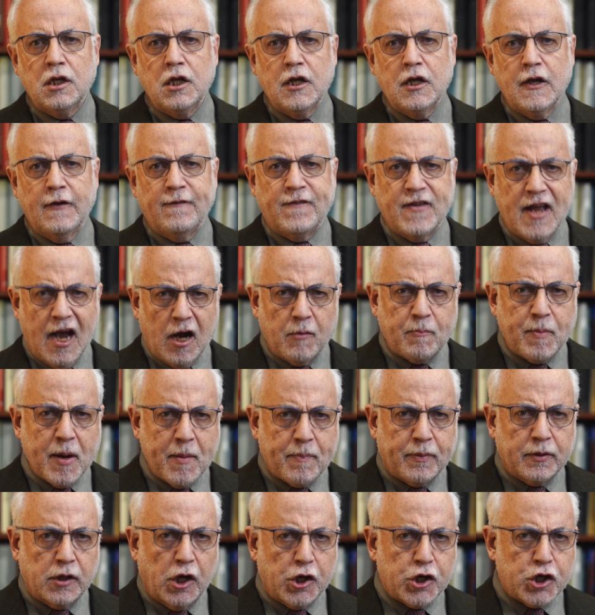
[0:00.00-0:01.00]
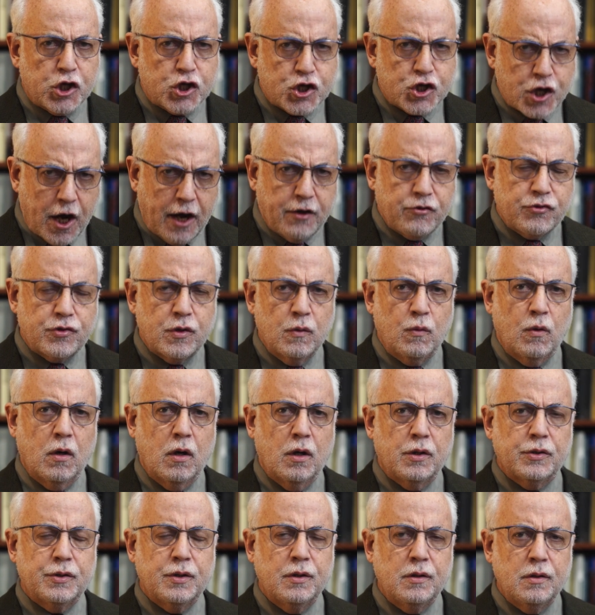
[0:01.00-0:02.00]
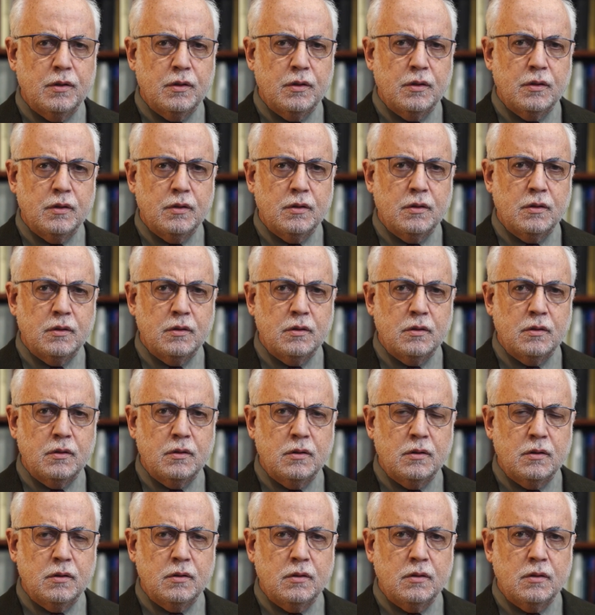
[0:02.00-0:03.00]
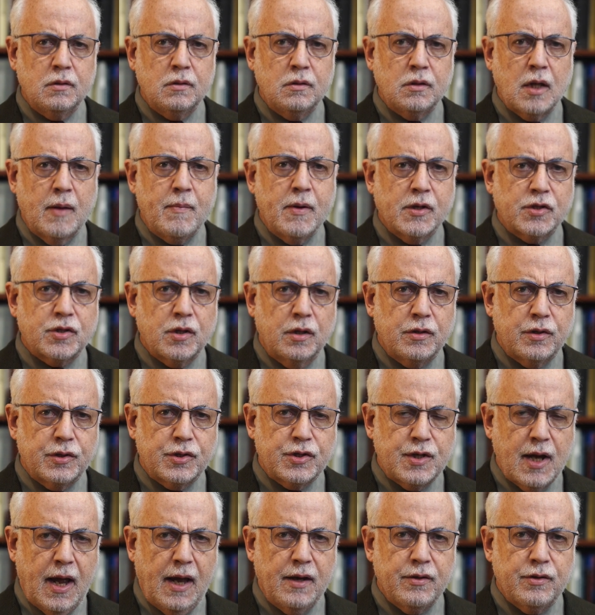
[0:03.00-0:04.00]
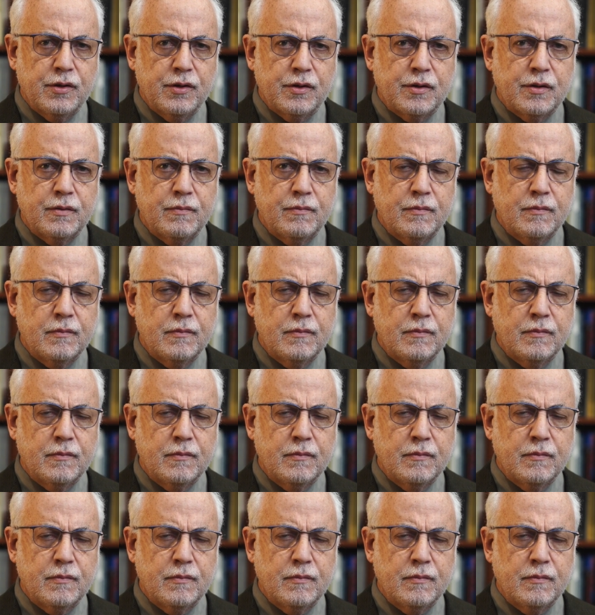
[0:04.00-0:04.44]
If young people are to change the world, they must understand it.